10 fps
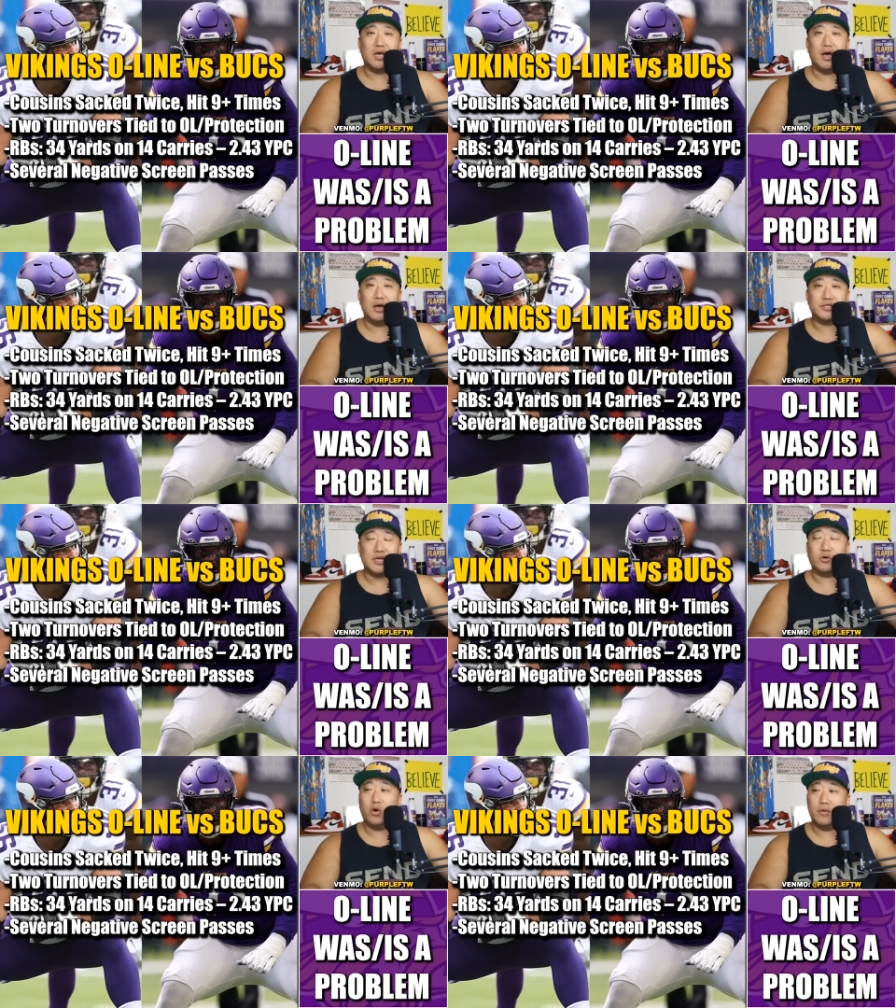uh,
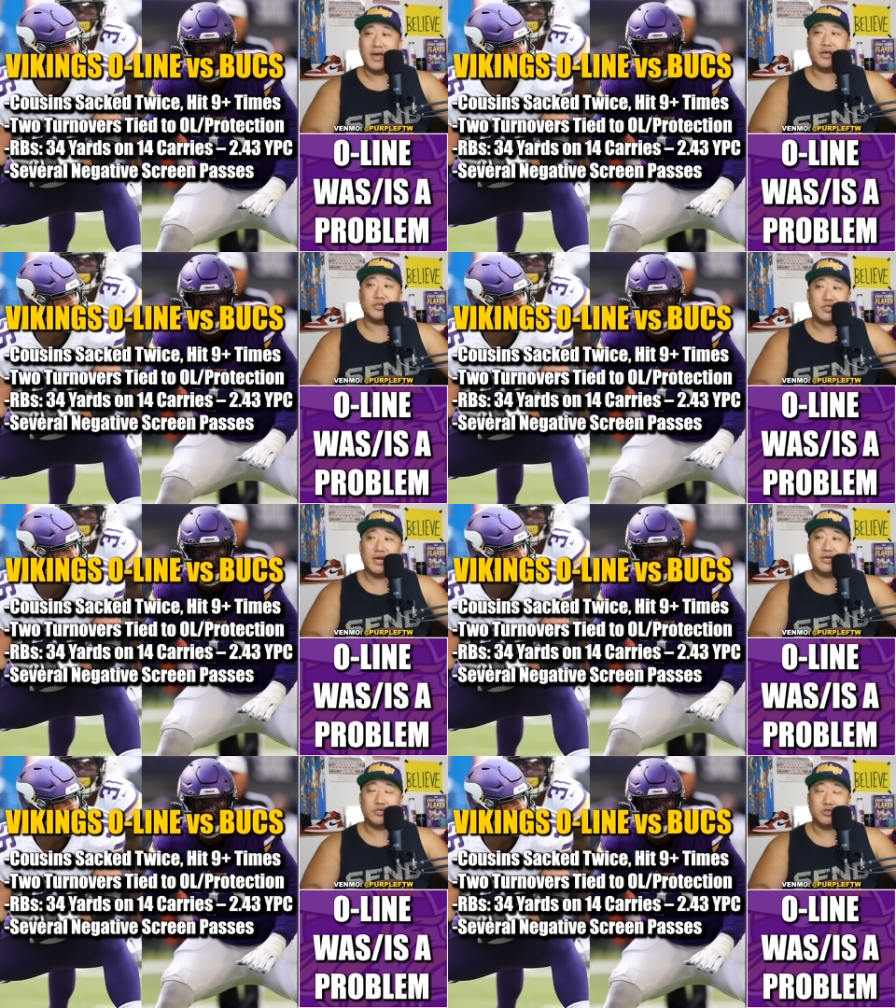center quarterback
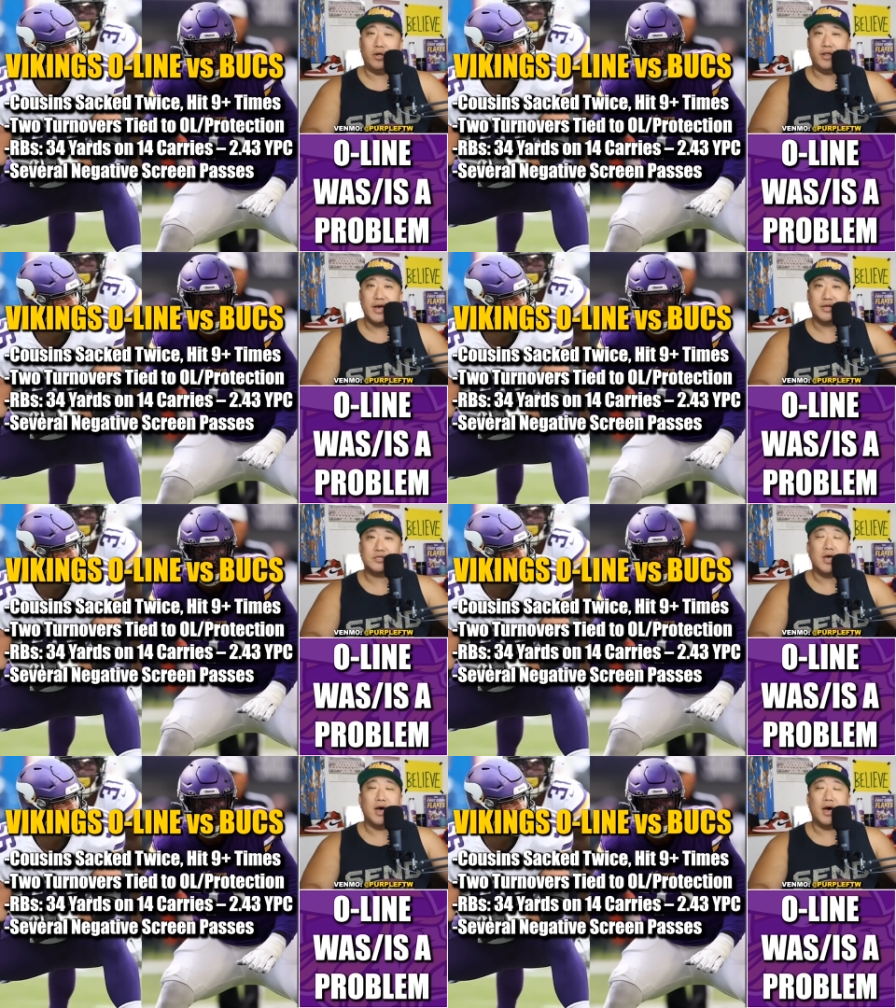exchange, as well
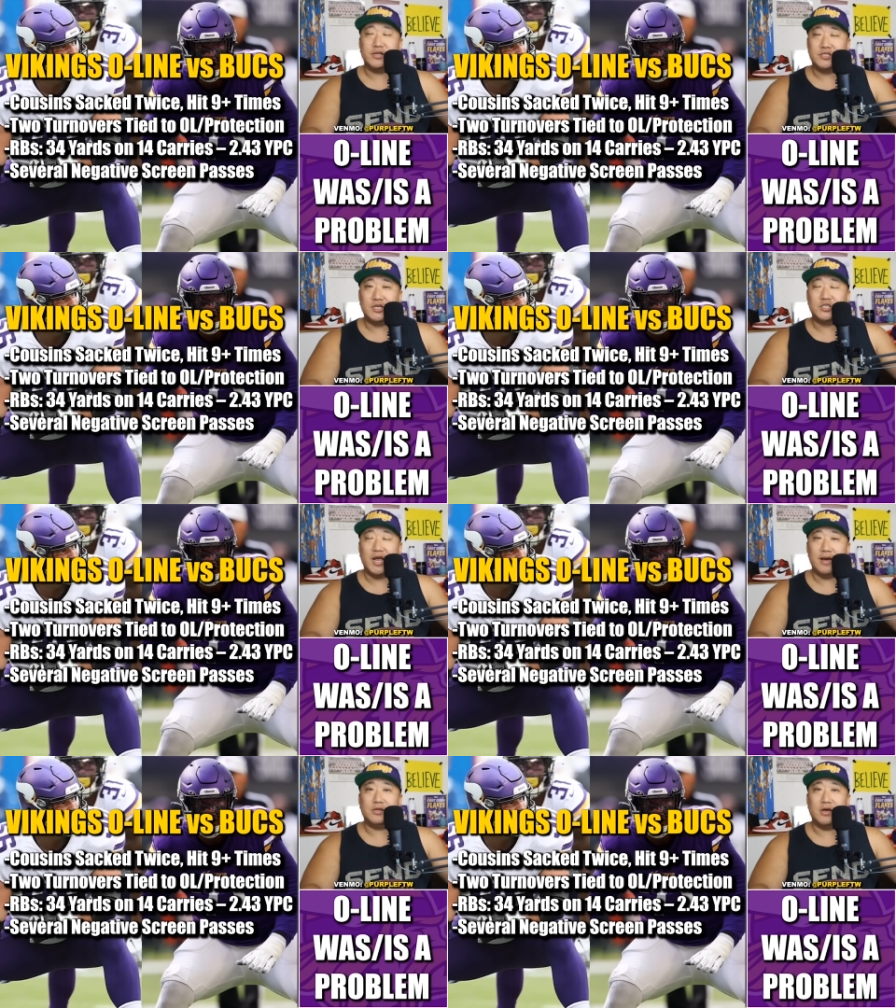as uh, C
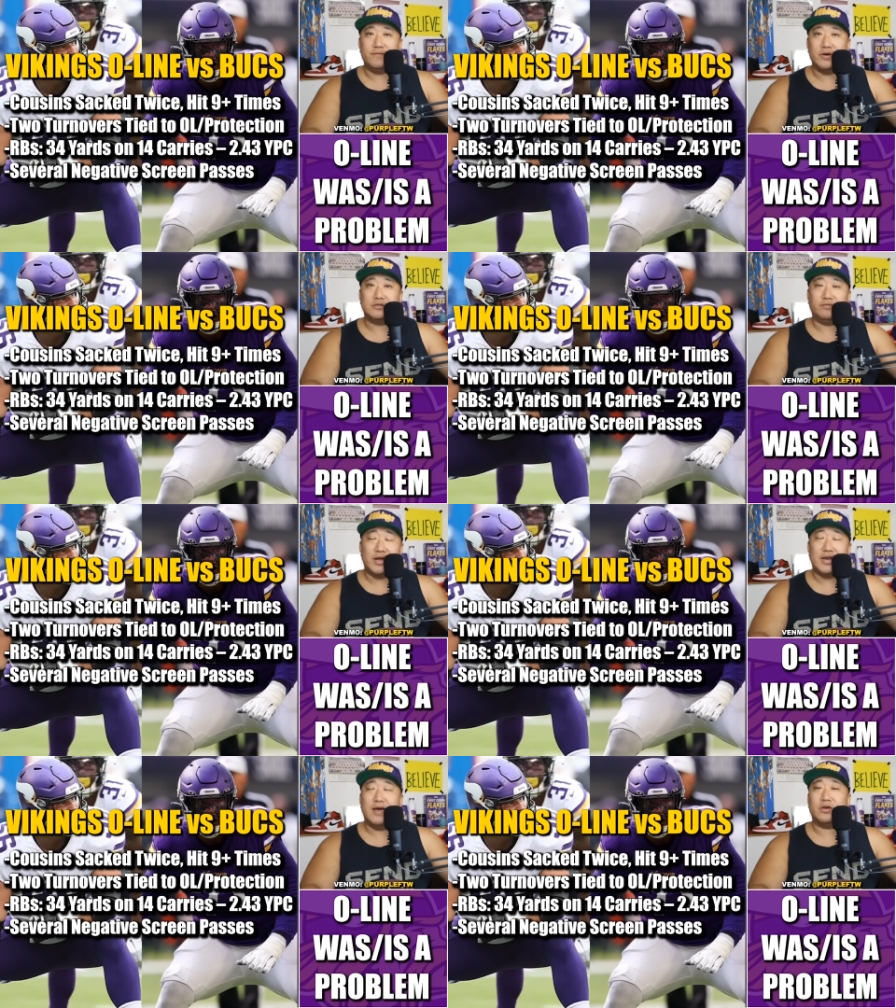J Ham in the offensive
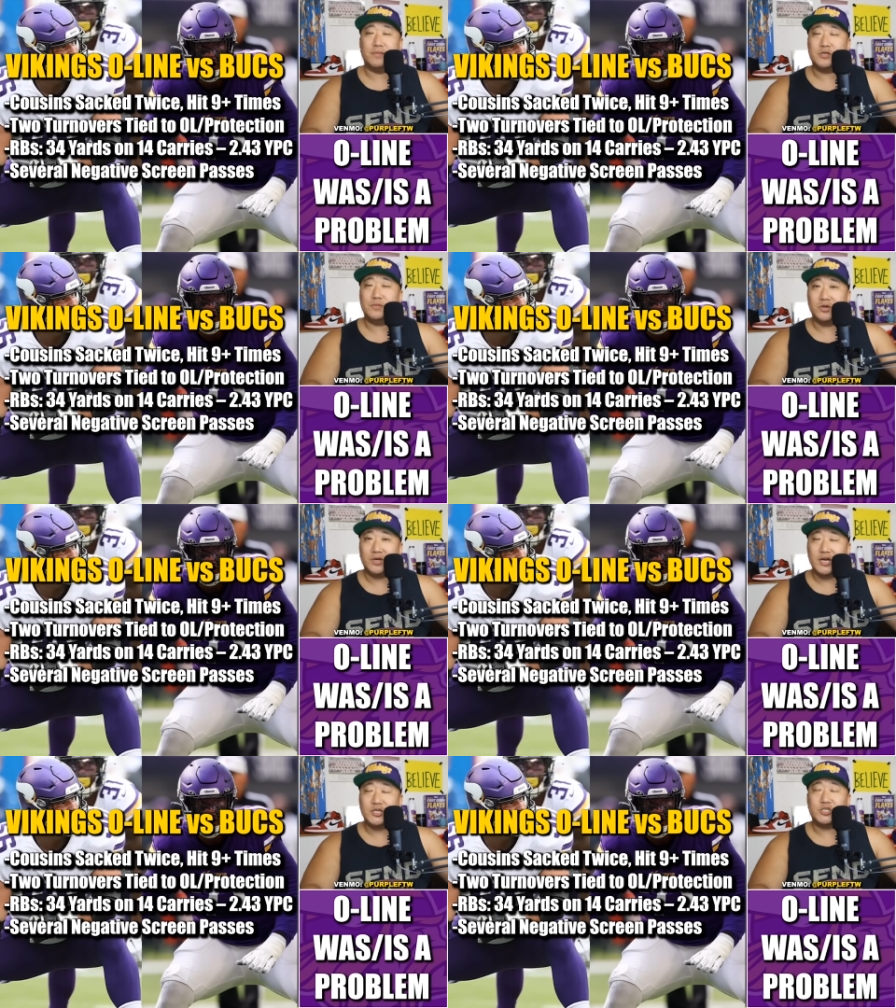line having a
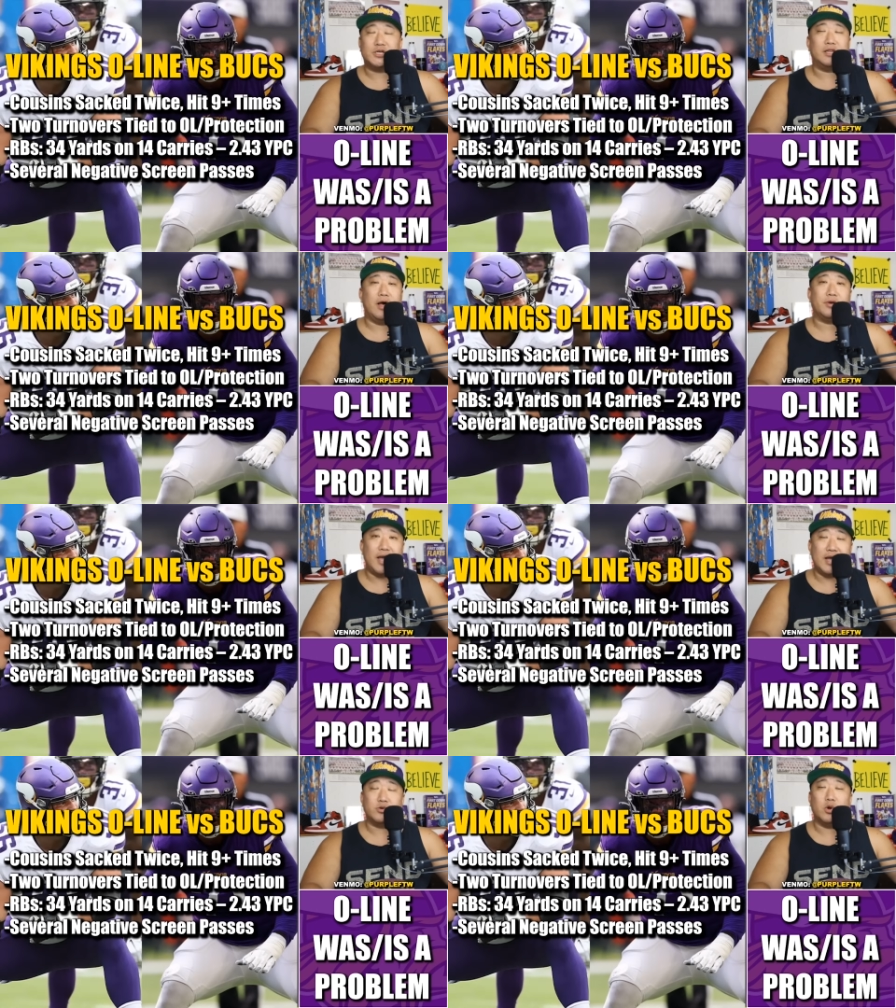miscommunication,
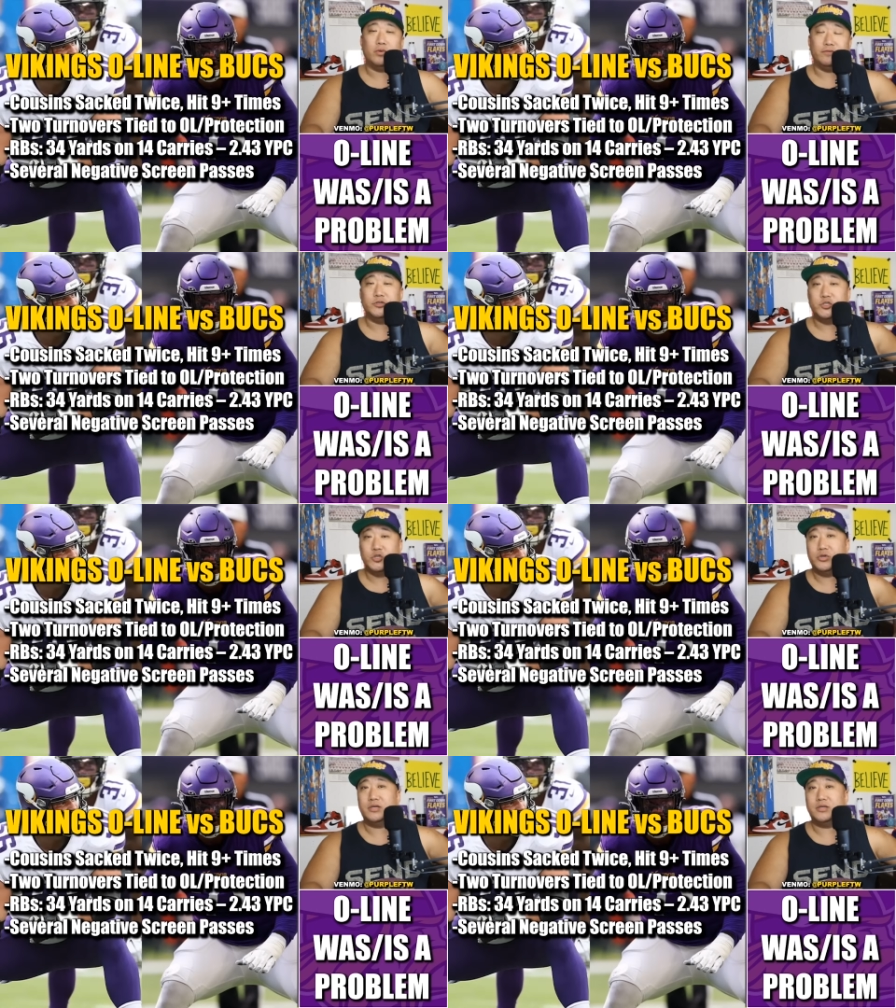allowing Antoine Winfield
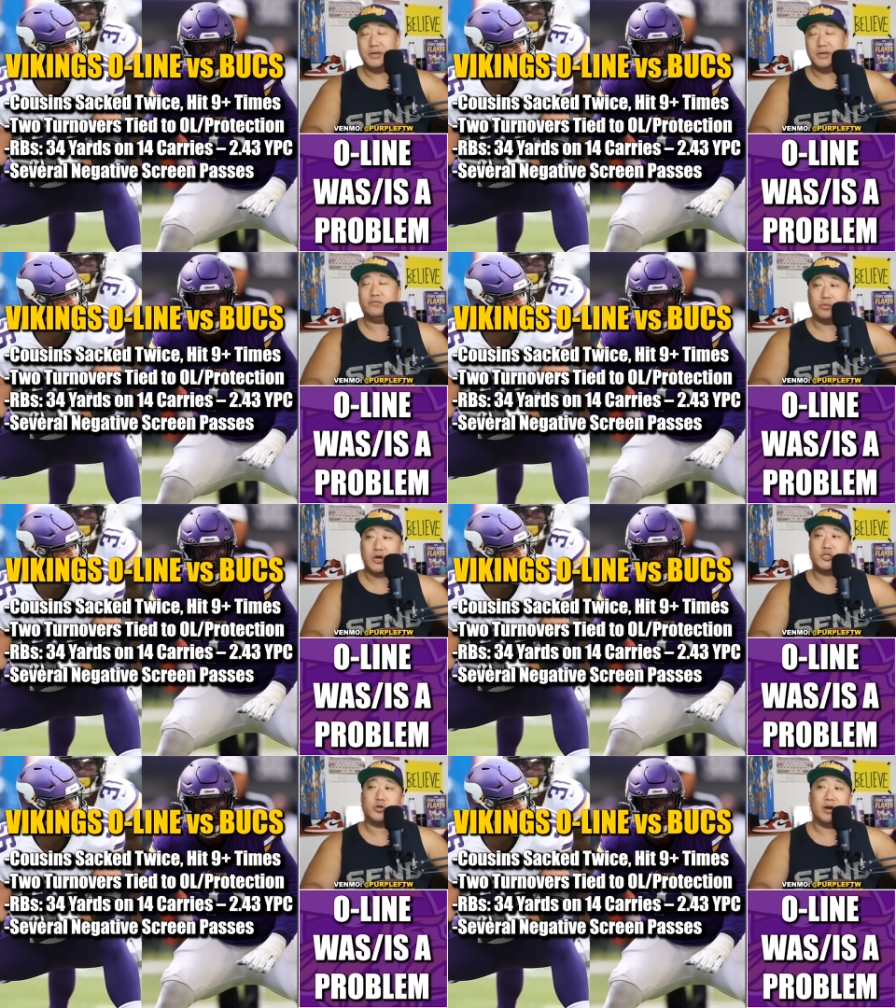Junior to be a free
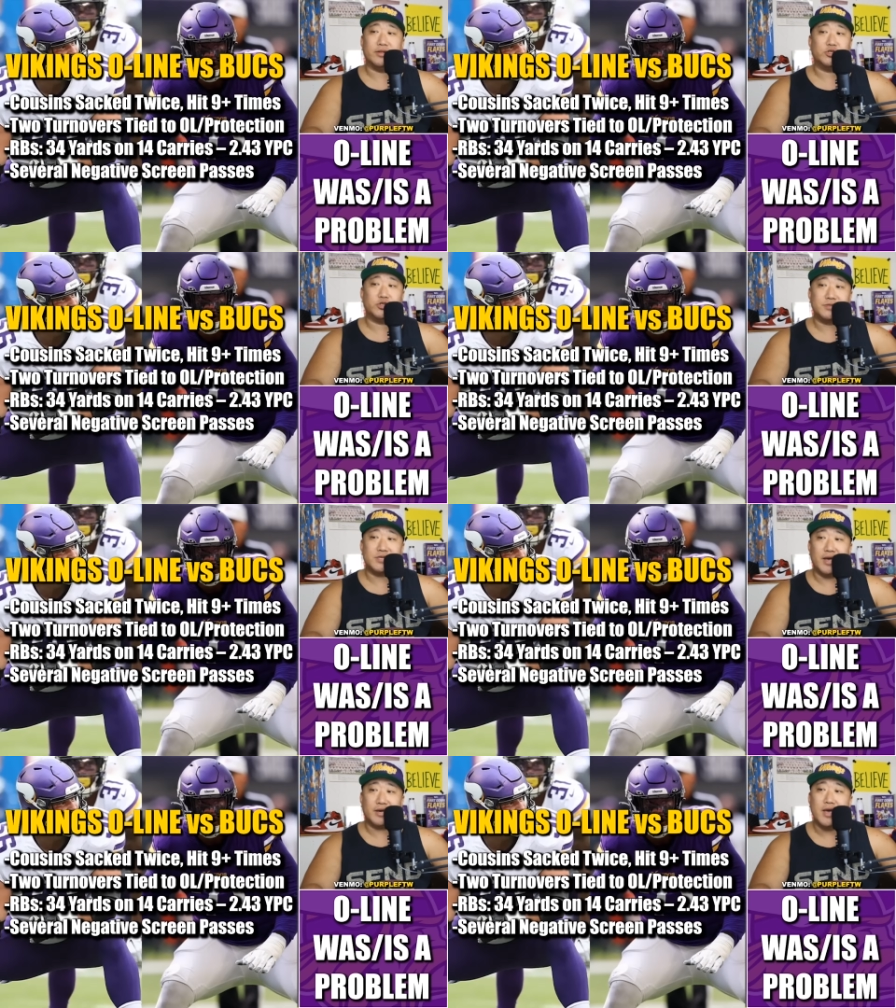rusher on the strip
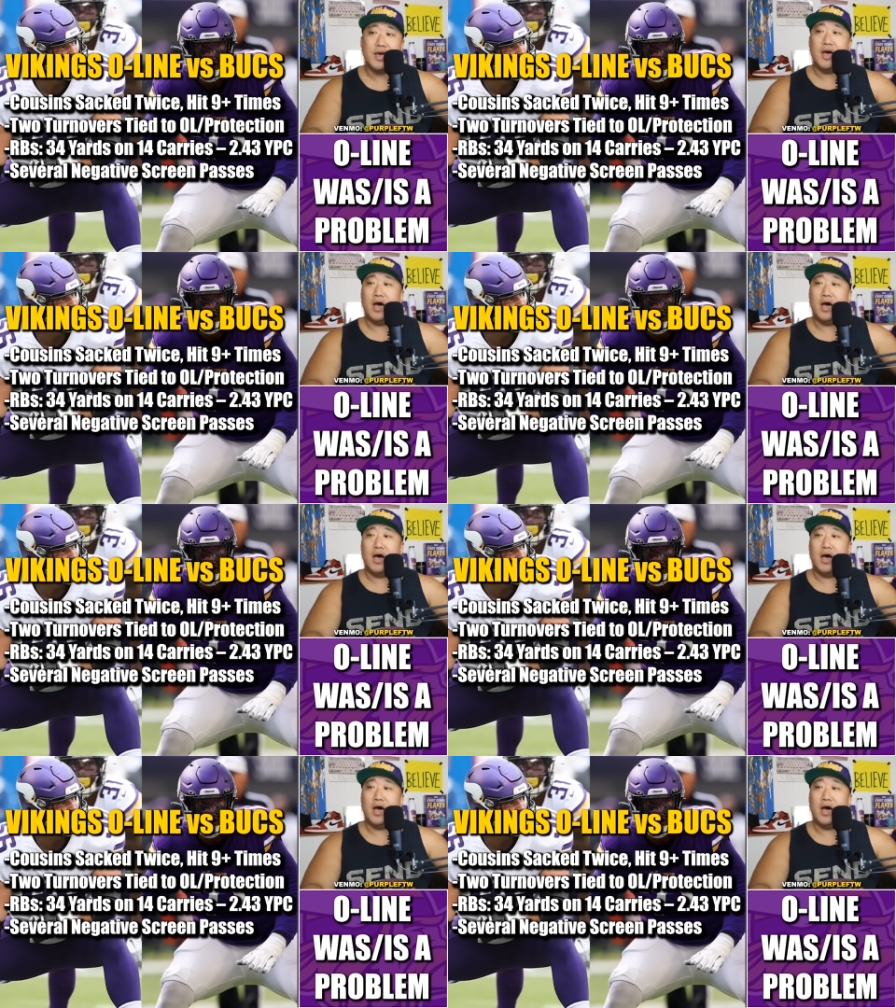sack.